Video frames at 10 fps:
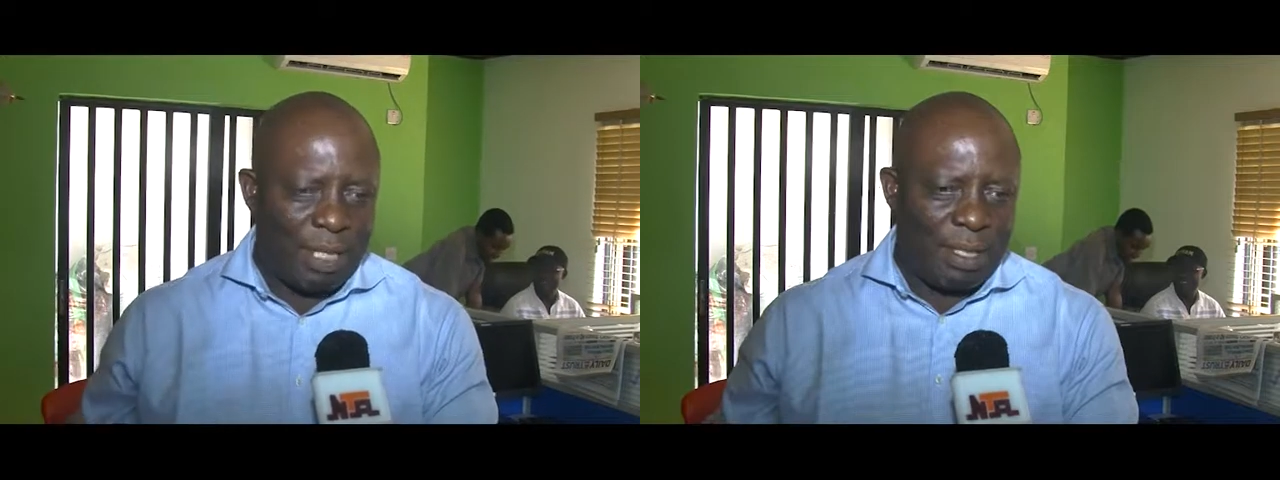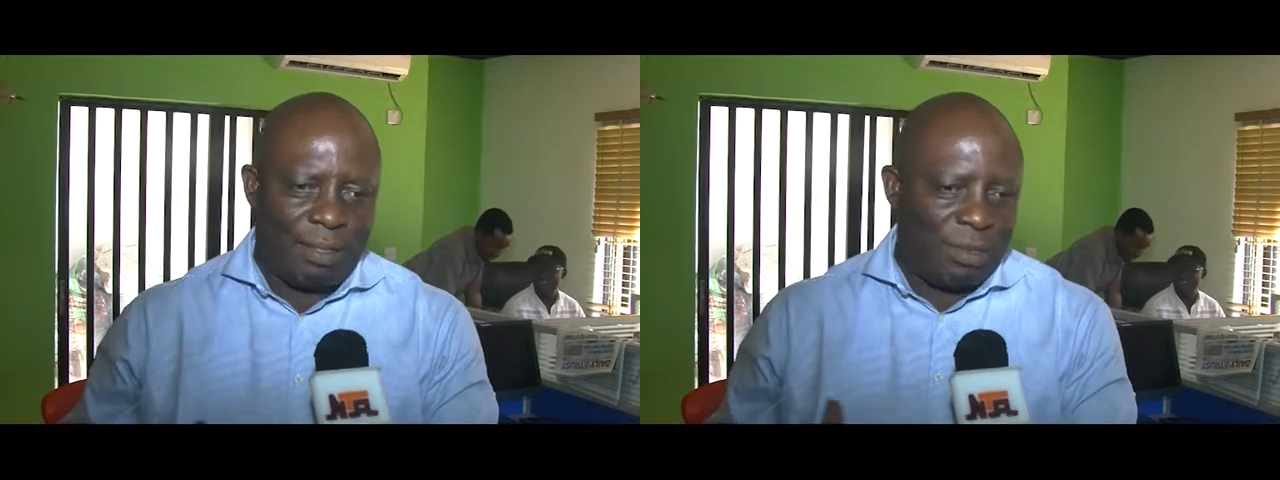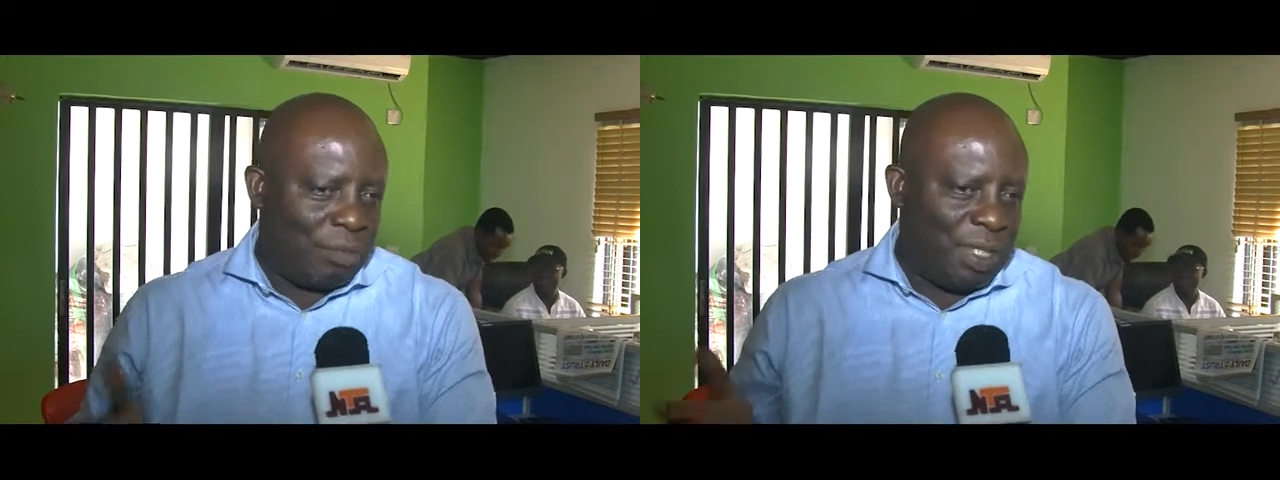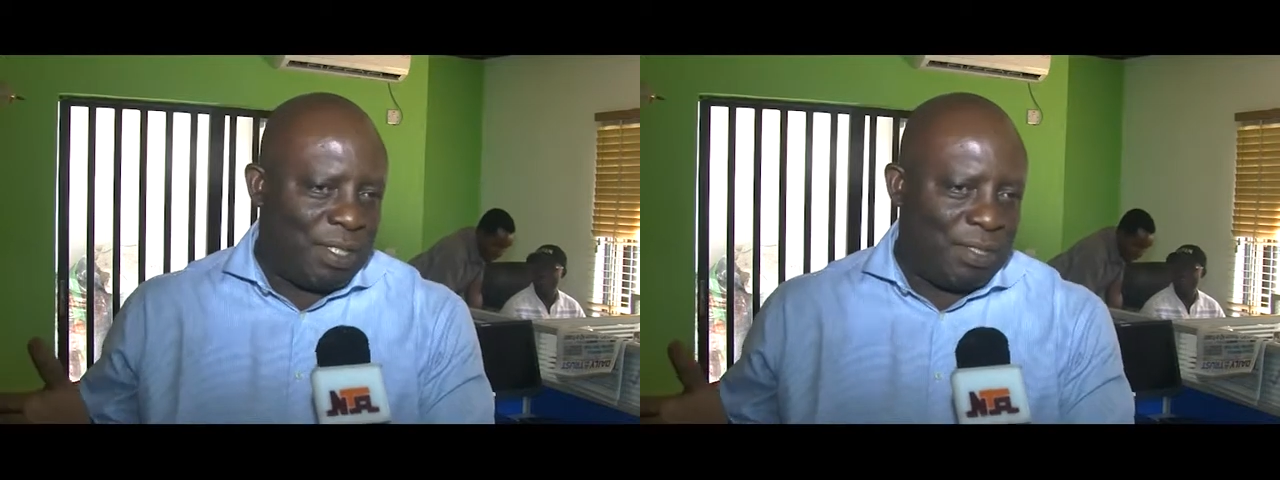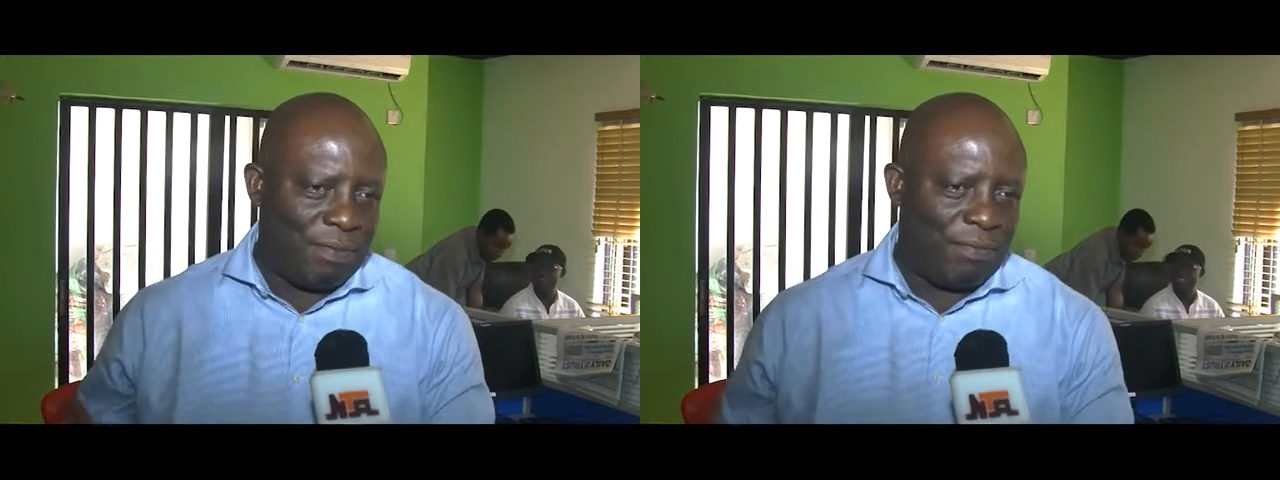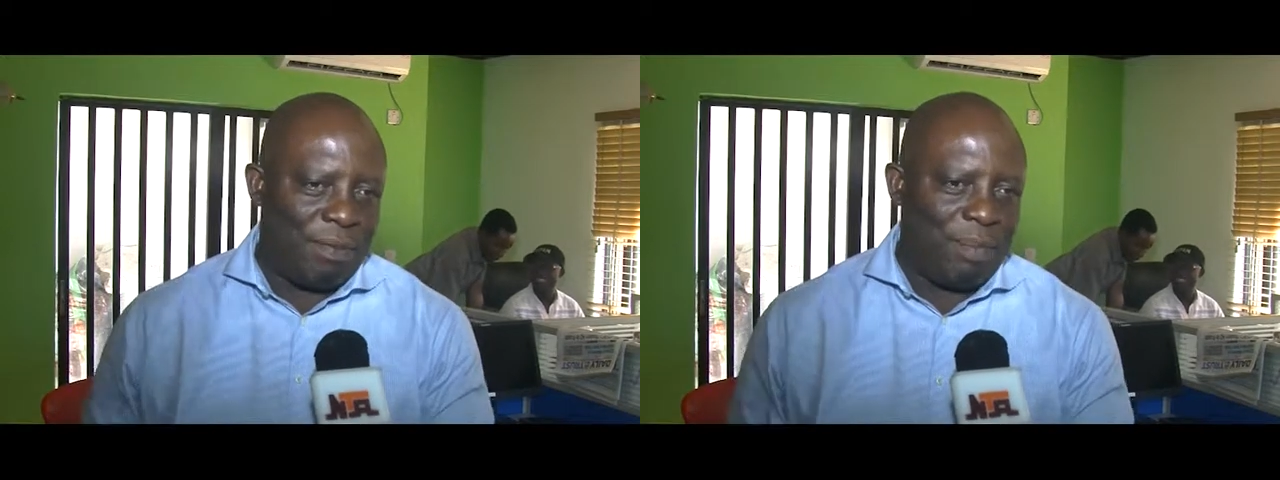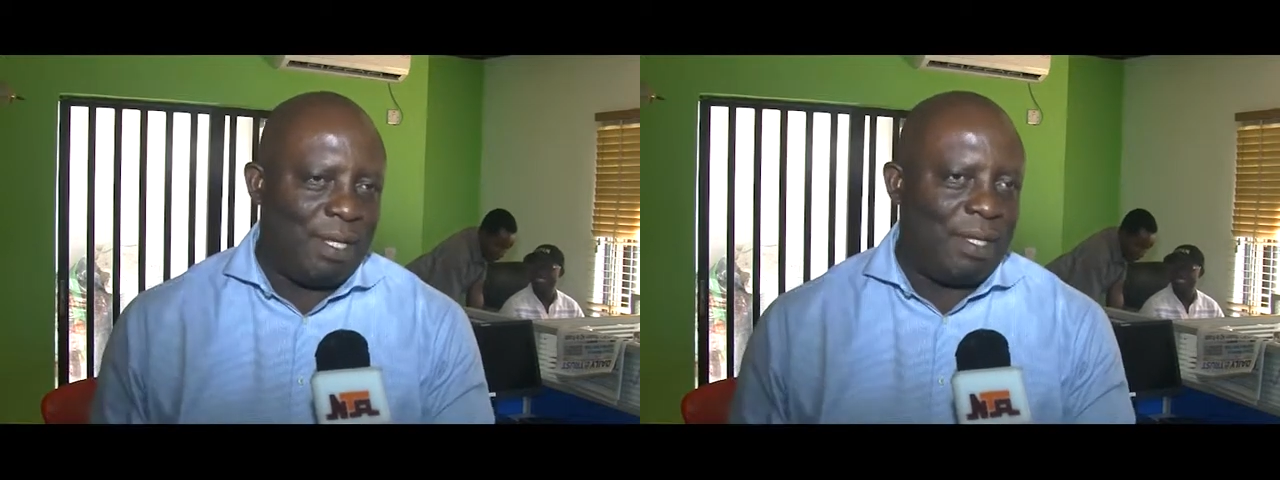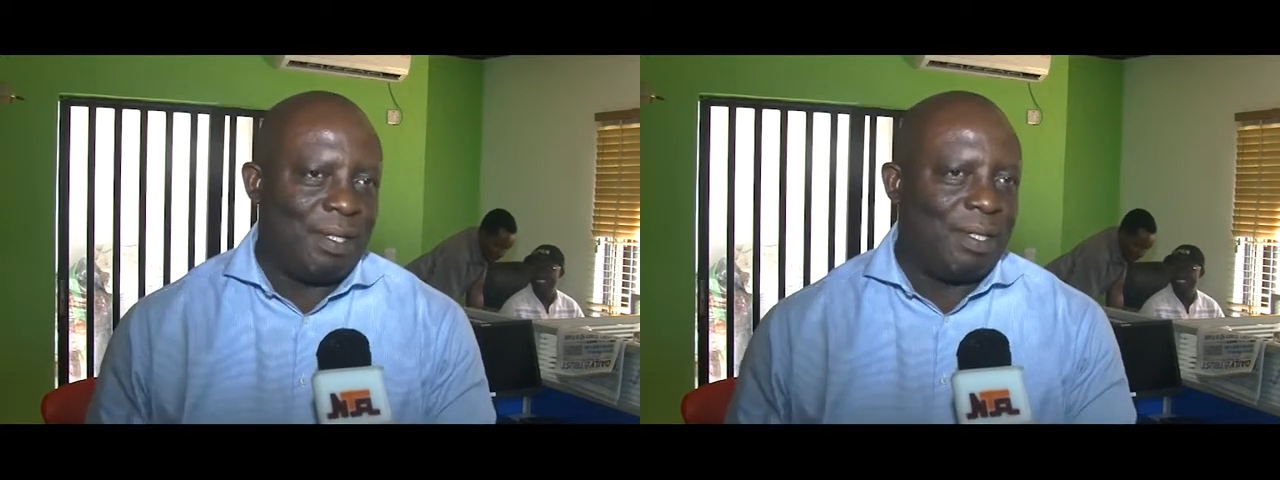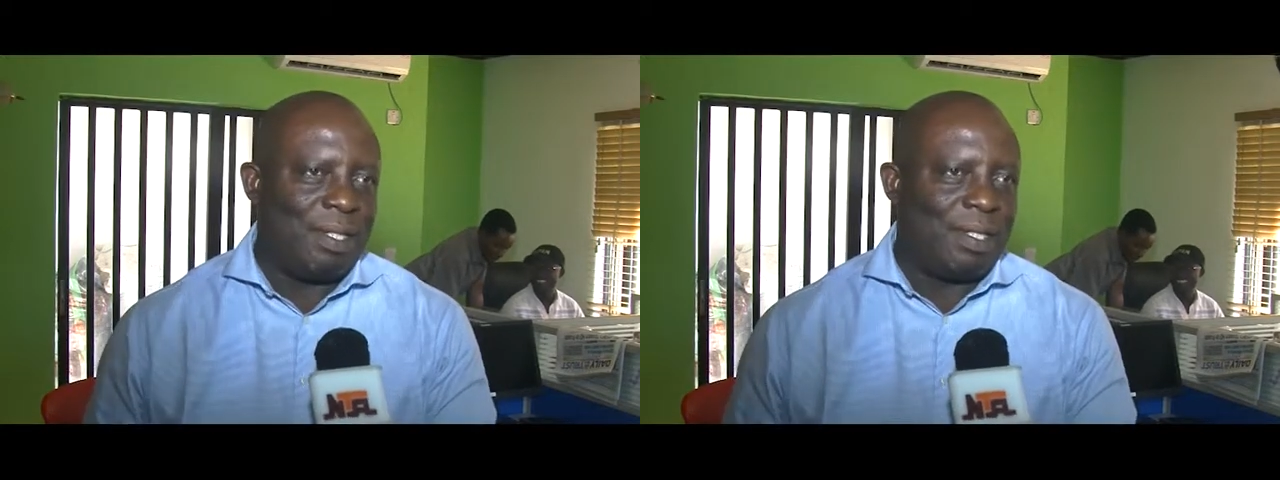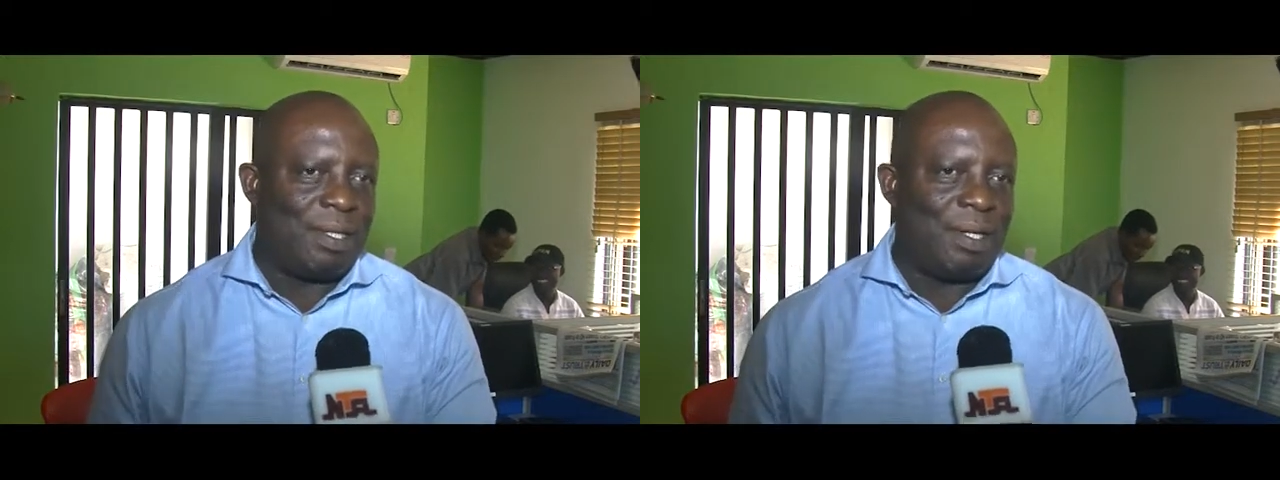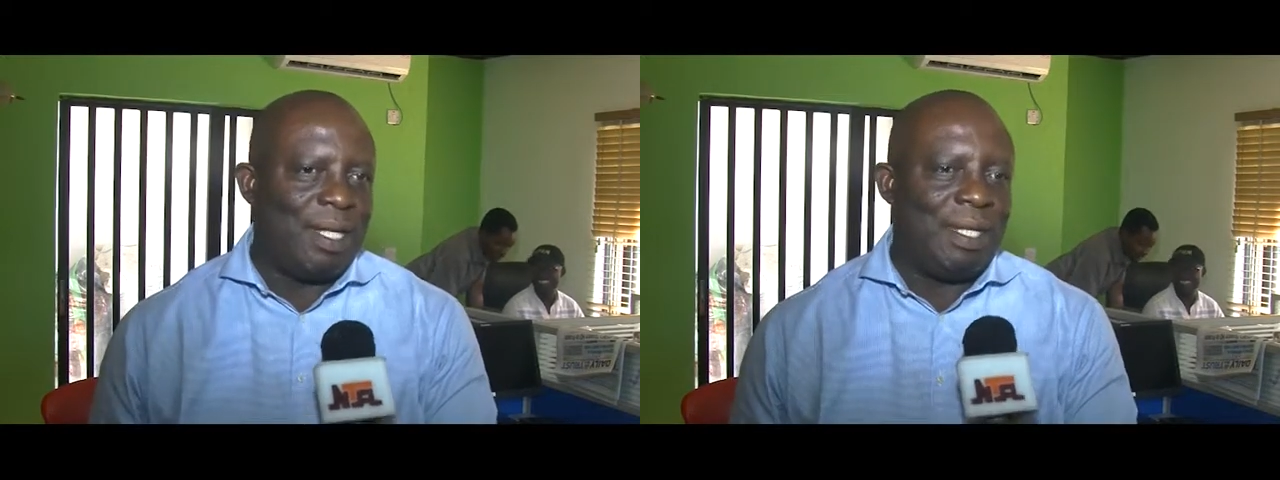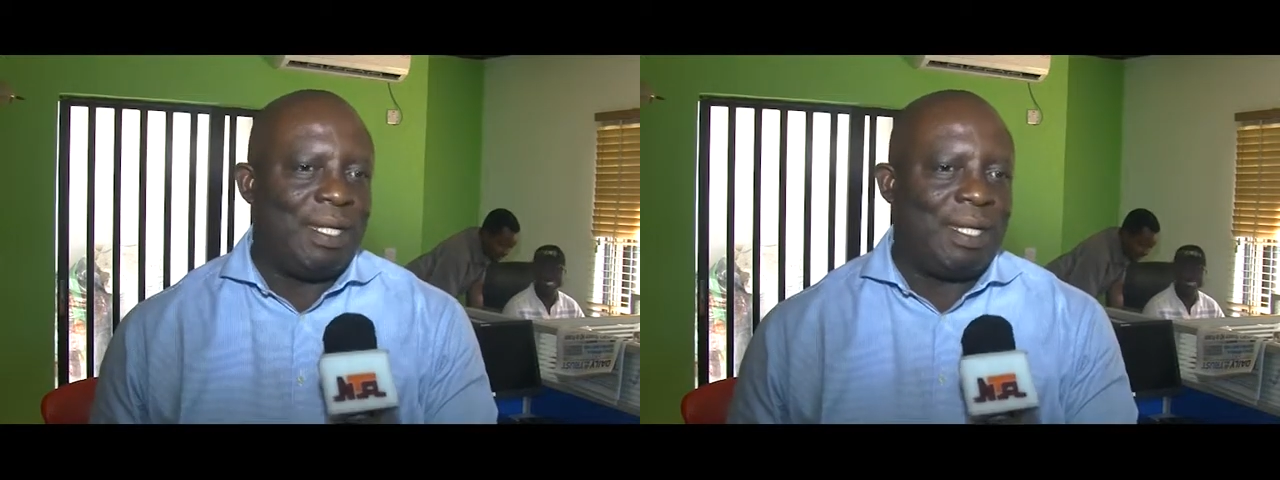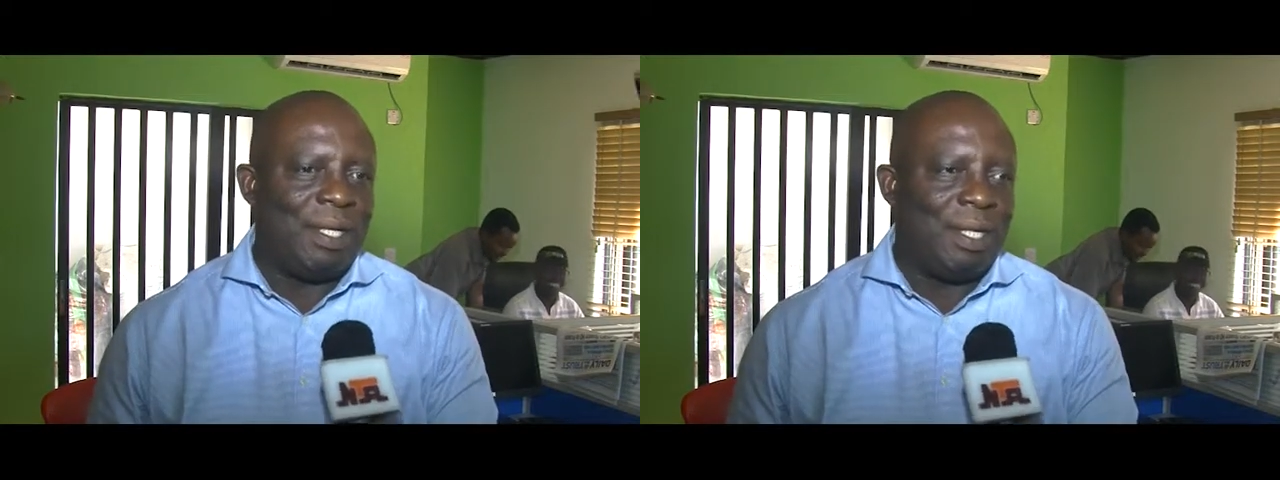and which for me is really